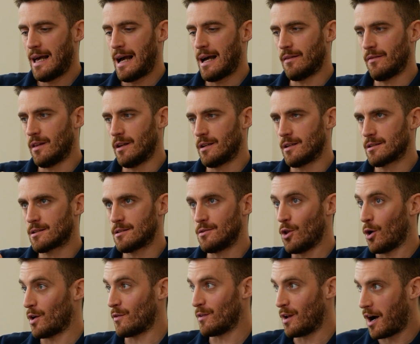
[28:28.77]
and that it's
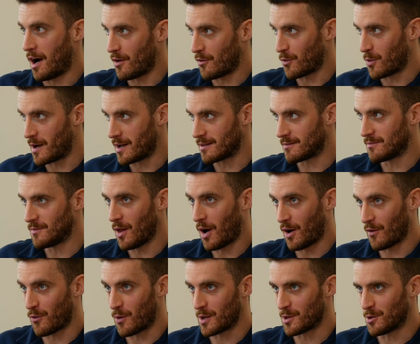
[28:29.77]
not even halfway
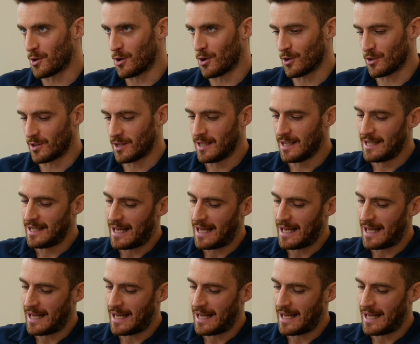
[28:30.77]
done.